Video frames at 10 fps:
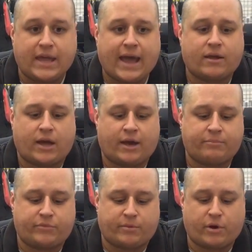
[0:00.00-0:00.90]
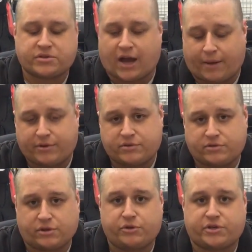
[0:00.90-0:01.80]
Yeah, um, the most common
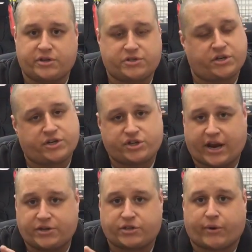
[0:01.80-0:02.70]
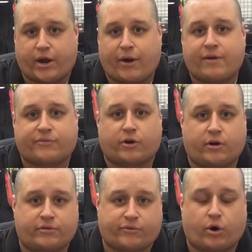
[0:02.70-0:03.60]
solution is to just change the radio out
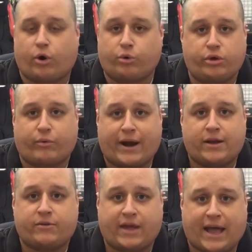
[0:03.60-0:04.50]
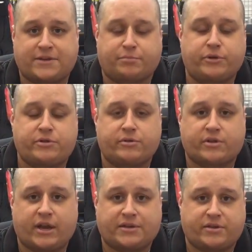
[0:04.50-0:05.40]
for a, for a whole new radio that has Bluetooth
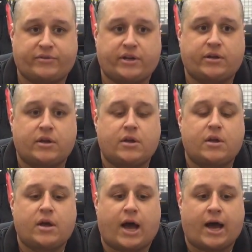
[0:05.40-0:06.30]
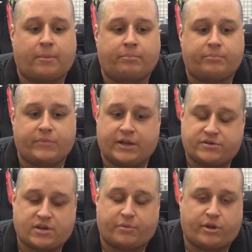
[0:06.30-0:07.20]
connectivity. Um, in
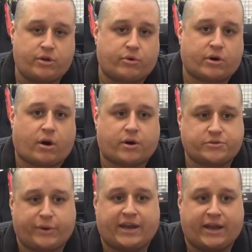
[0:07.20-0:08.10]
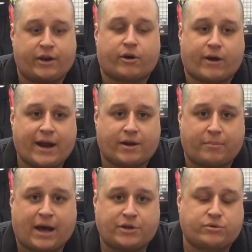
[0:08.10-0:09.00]
some of the newer cars, we can integrate a
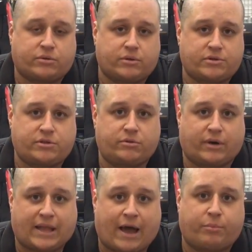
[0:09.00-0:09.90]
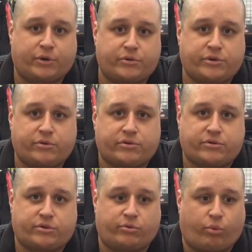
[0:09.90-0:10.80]
module to allow
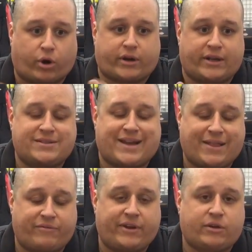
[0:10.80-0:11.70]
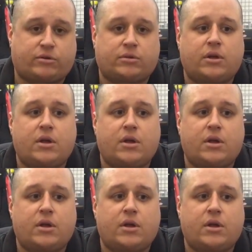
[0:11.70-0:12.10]
Bluetooth to work inside the vehicle.